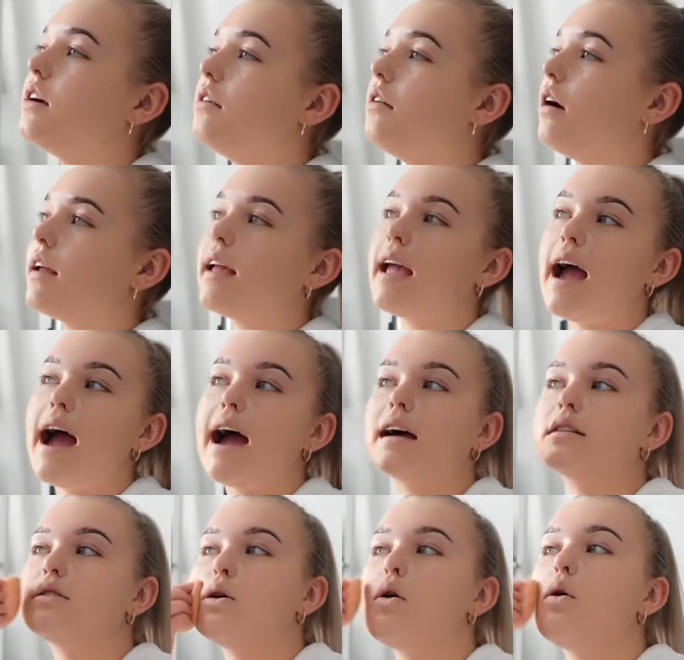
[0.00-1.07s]
don't like it
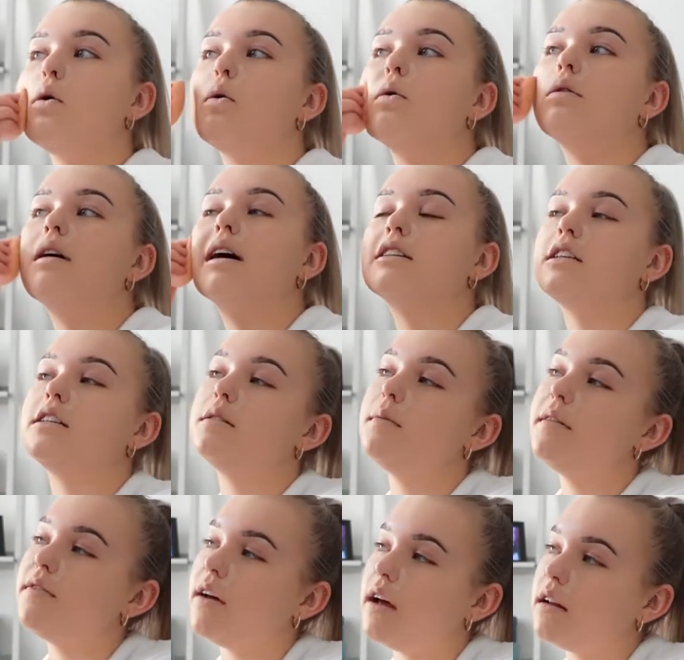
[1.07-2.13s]
at all. Actually, to
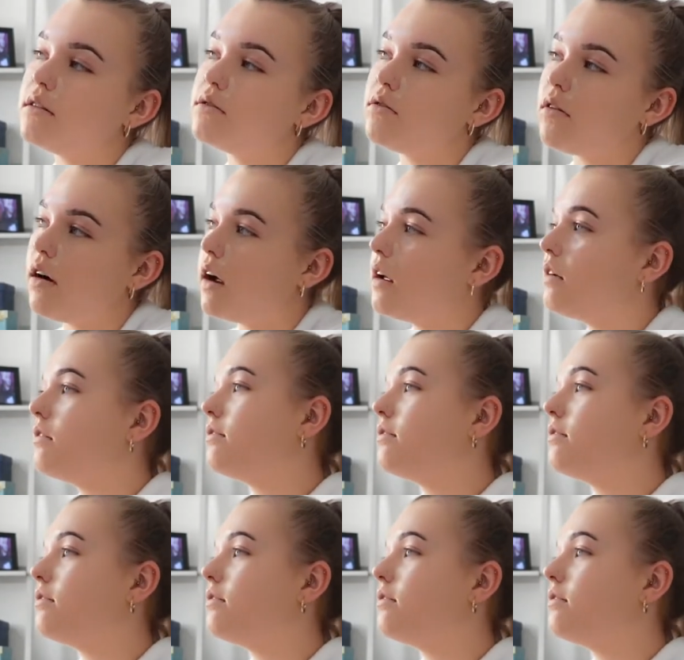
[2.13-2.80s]
be fair, it looks alright.